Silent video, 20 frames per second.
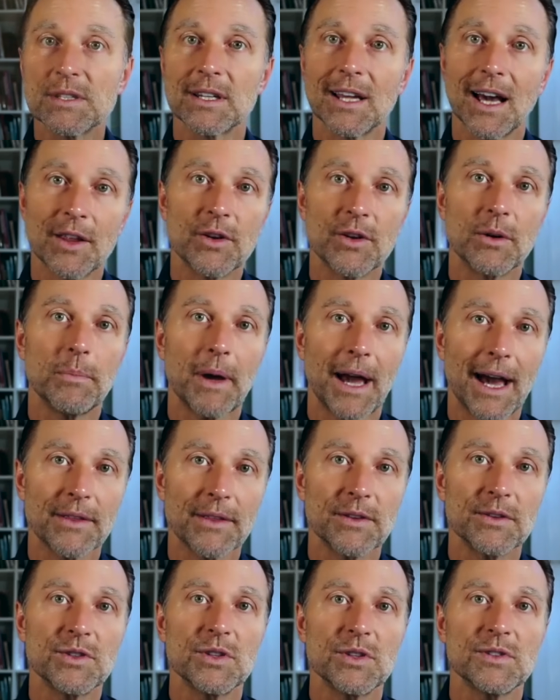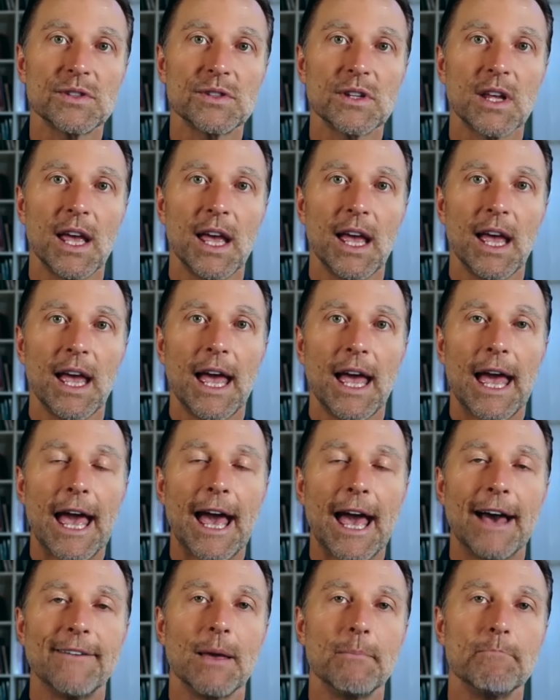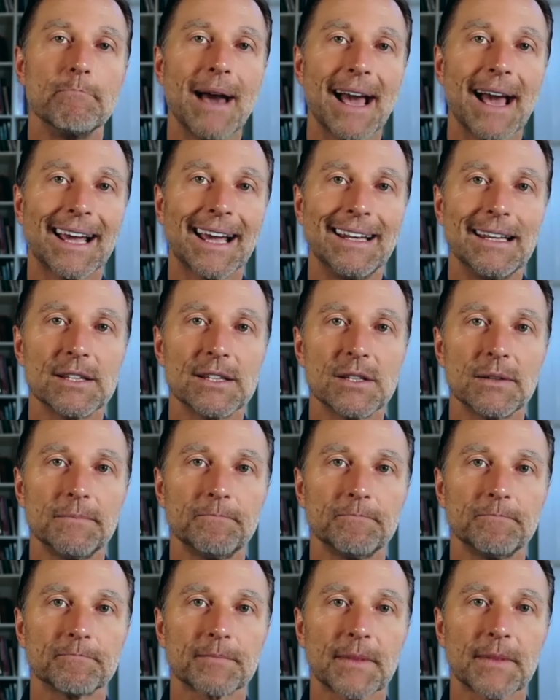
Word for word: and other pathogens have a mechanism,